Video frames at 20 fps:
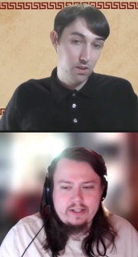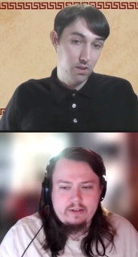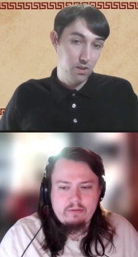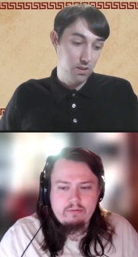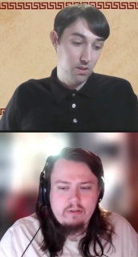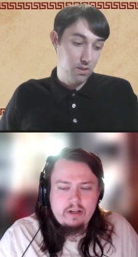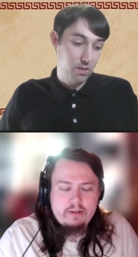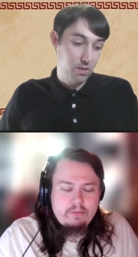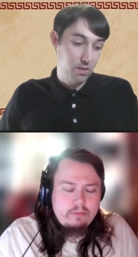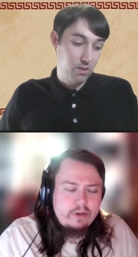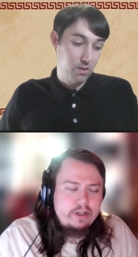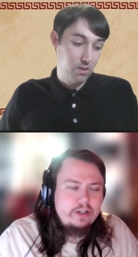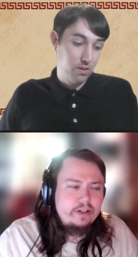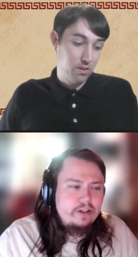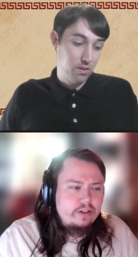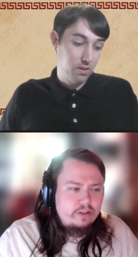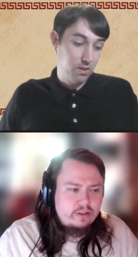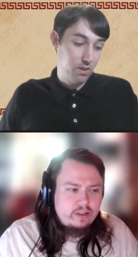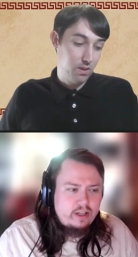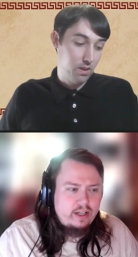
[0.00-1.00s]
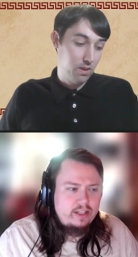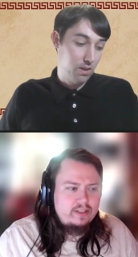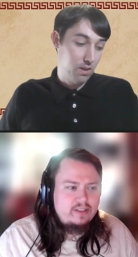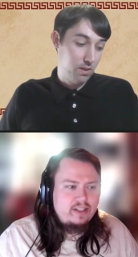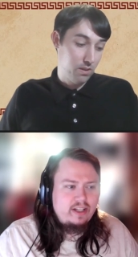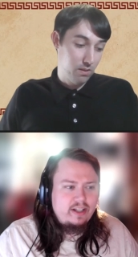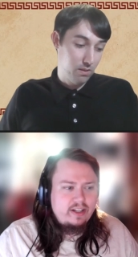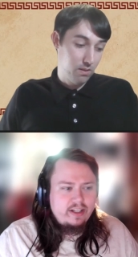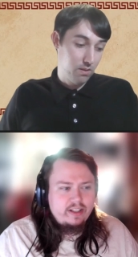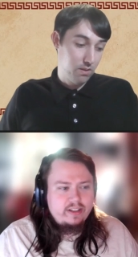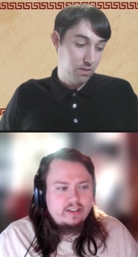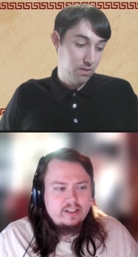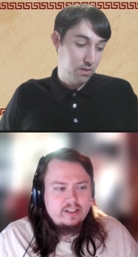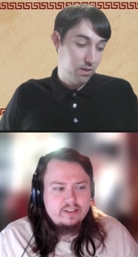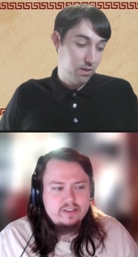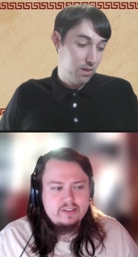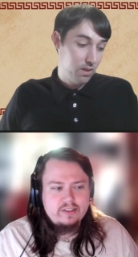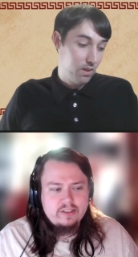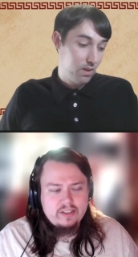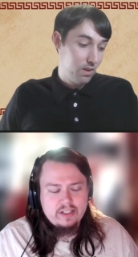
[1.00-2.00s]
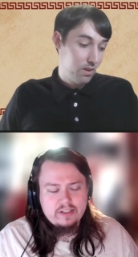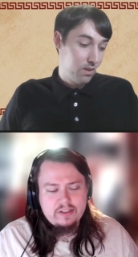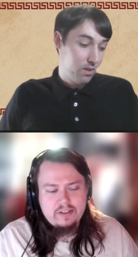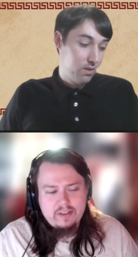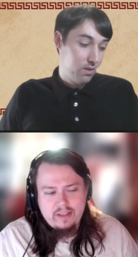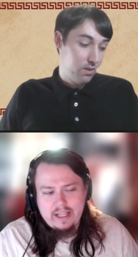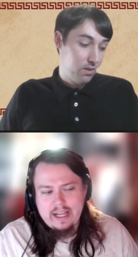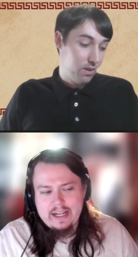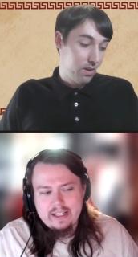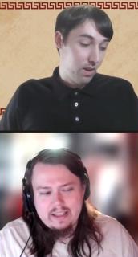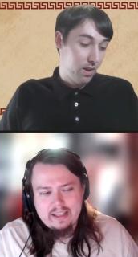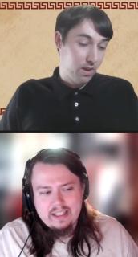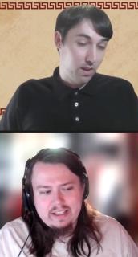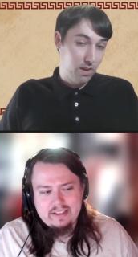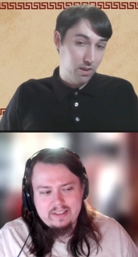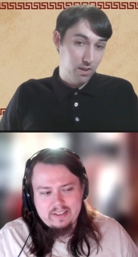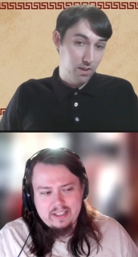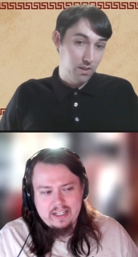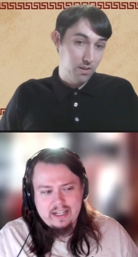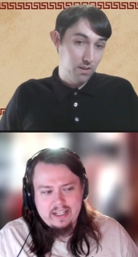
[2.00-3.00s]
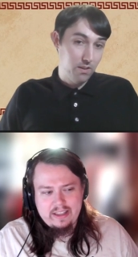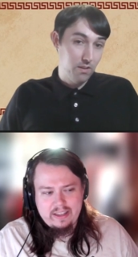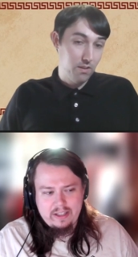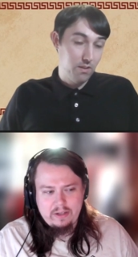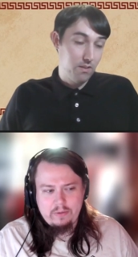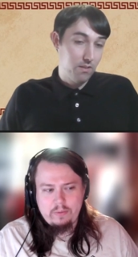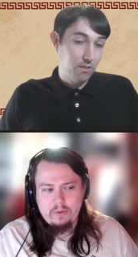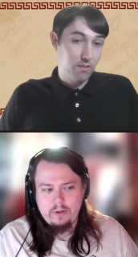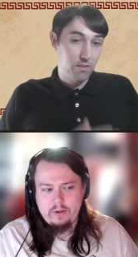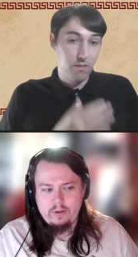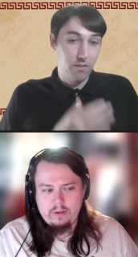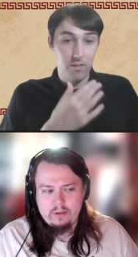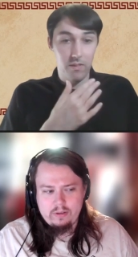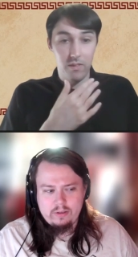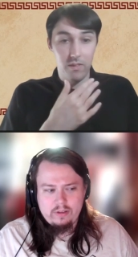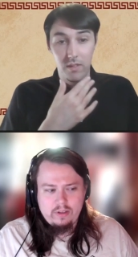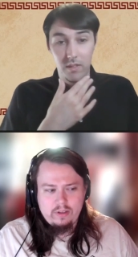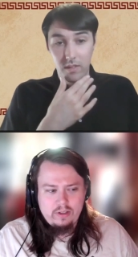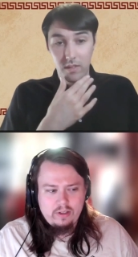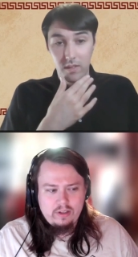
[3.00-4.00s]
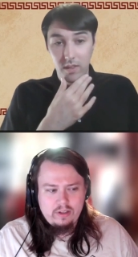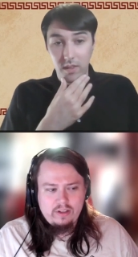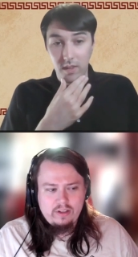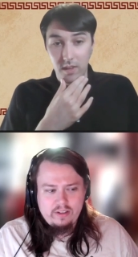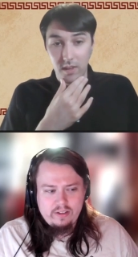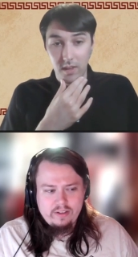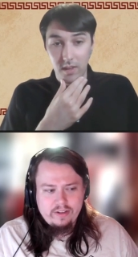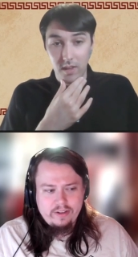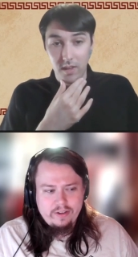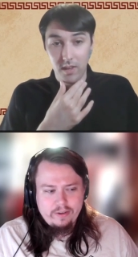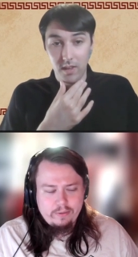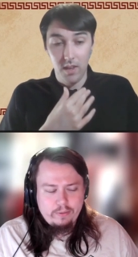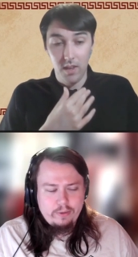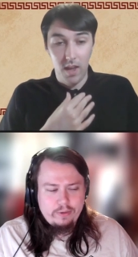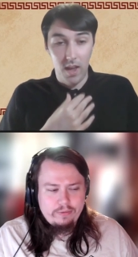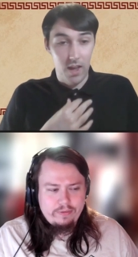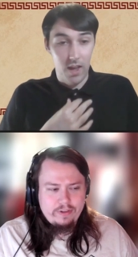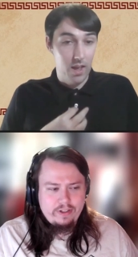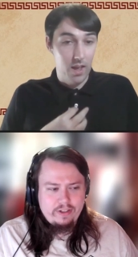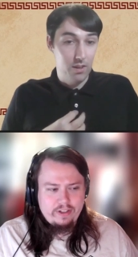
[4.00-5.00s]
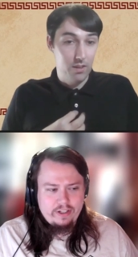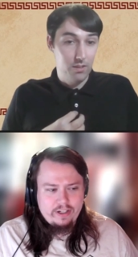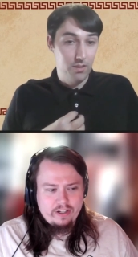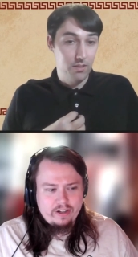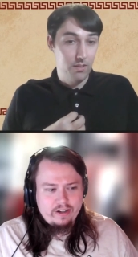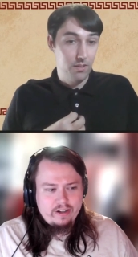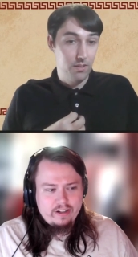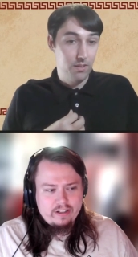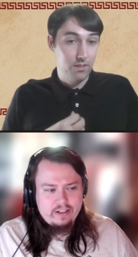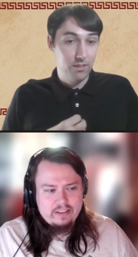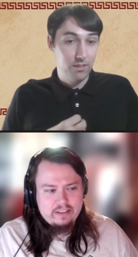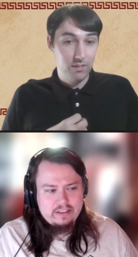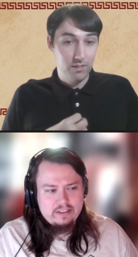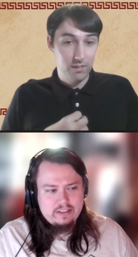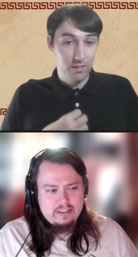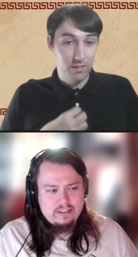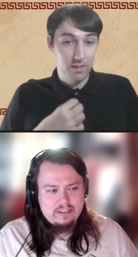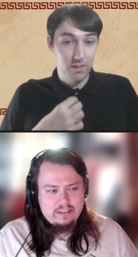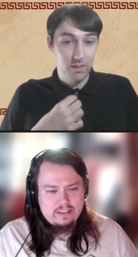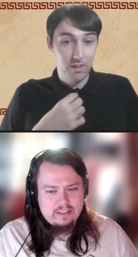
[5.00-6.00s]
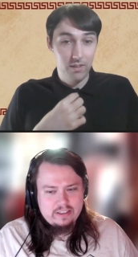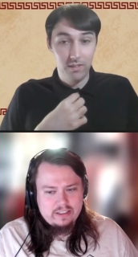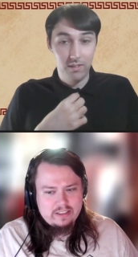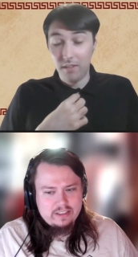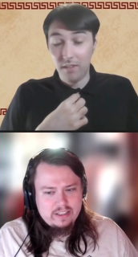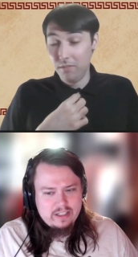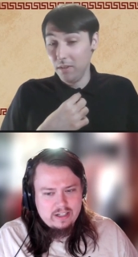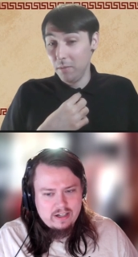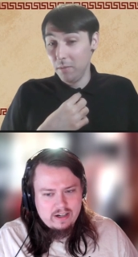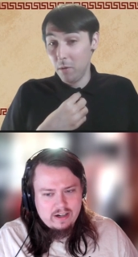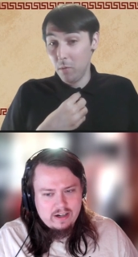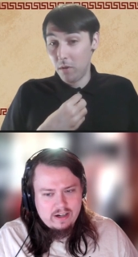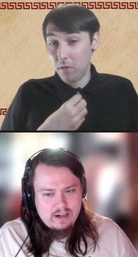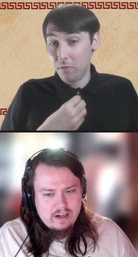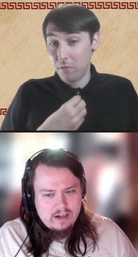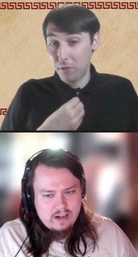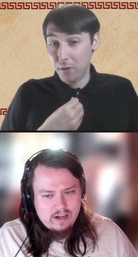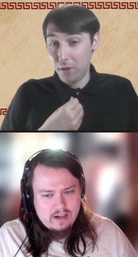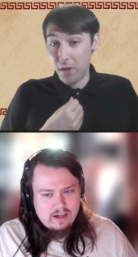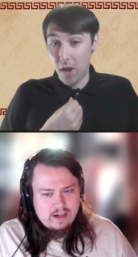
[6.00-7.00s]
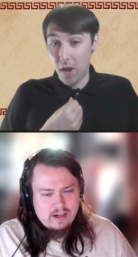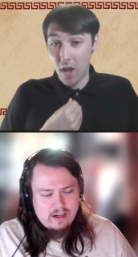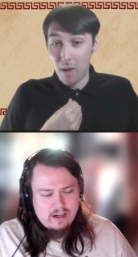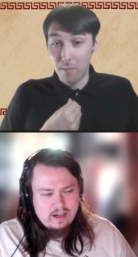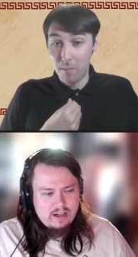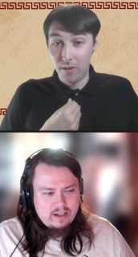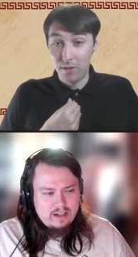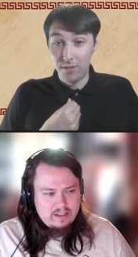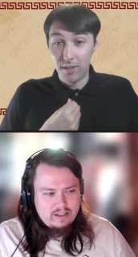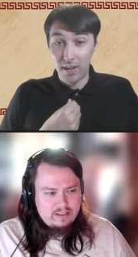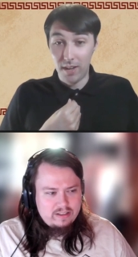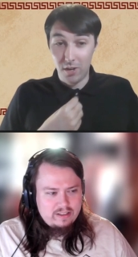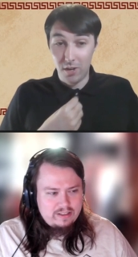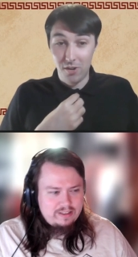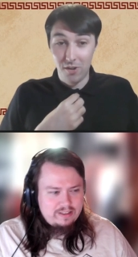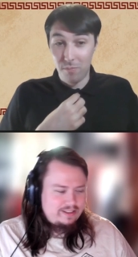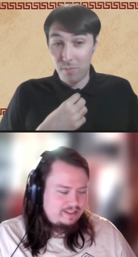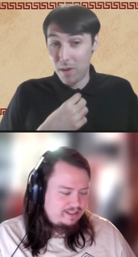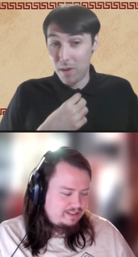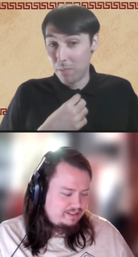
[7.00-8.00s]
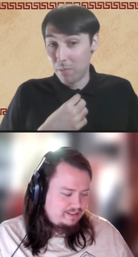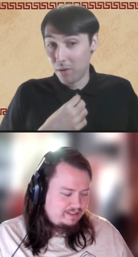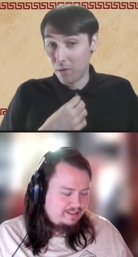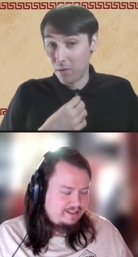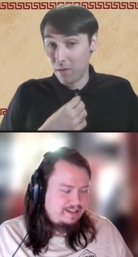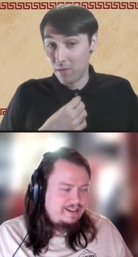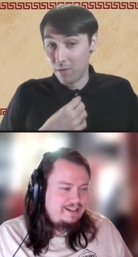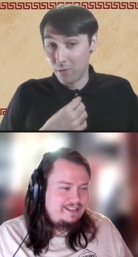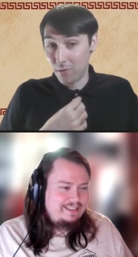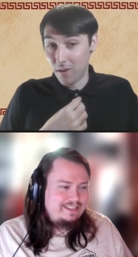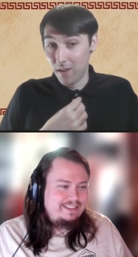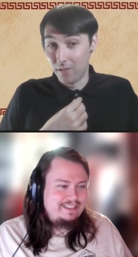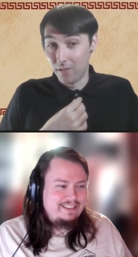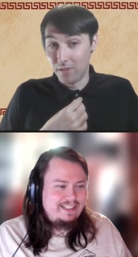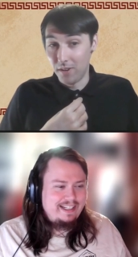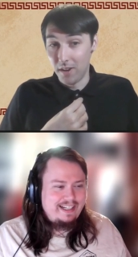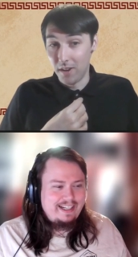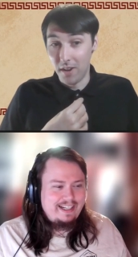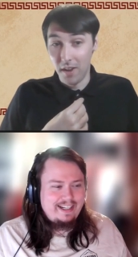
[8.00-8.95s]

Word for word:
Speaker 1: what what are your thoughts on it? There's there's a lot of things that I think will yeah, we yeah, feel this here. Is, this,
Speaker 2: is definitely gonna be one for the comment section if people are interested.